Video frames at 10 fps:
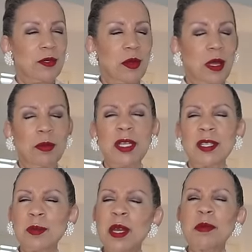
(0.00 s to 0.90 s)
is probably
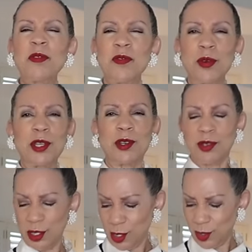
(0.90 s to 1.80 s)
it's probably four
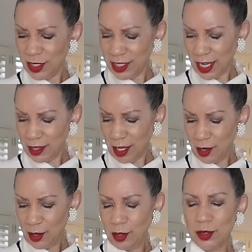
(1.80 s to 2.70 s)
years old. It's not
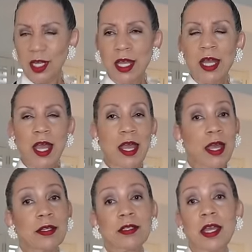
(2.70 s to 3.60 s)
that old.
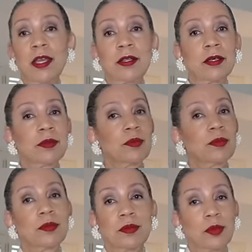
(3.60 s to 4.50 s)
Ann Taylor
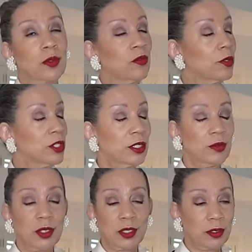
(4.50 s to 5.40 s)
before she
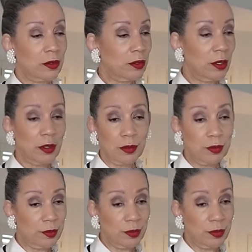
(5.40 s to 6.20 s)
went, you know.